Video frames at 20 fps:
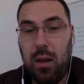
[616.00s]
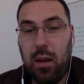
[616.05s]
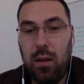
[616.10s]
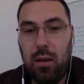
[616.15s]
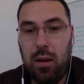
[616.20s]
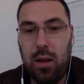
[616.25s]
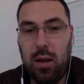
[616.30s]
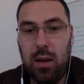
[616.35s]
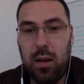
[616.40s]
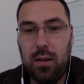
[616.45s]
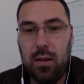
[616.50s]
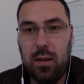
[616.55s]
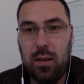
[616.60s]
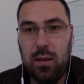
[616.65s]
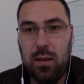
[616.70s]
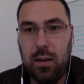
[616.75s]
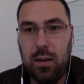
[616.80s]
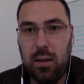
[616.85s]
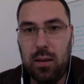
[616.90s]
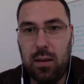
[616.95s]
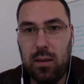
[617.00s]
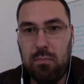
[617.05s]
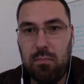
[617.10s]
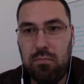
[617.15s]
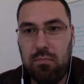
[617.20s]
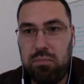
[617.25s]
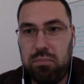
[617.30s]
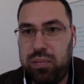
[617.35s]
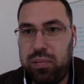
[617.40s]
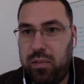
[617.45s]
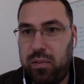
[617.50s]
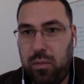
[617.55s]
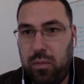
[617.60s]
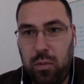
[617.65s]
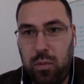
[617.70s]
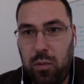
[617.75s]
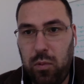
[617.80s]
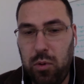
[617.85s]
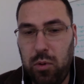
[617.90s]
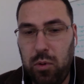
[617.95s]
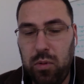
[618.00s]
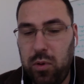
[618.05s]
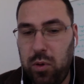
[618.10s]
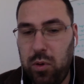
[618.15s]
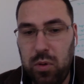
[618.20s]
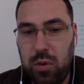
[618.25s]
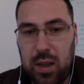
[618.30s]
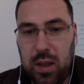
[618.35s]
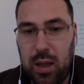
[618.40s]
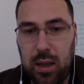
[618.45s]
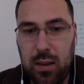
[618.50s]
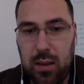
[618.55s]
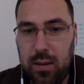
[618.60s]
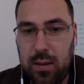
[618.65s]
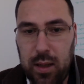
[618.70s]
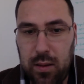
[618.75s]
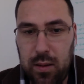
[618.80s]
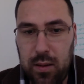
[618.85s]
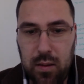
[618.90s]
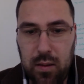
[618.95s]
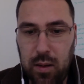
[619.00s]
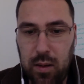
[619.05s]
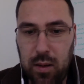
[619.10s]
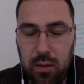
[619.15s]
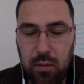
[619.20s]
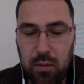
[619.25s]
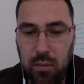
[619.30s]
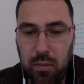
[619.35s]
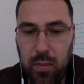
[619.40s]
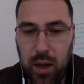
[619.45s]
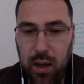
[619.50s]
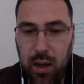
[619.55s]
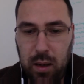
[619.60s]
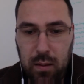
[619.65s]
you see it's necessary to make.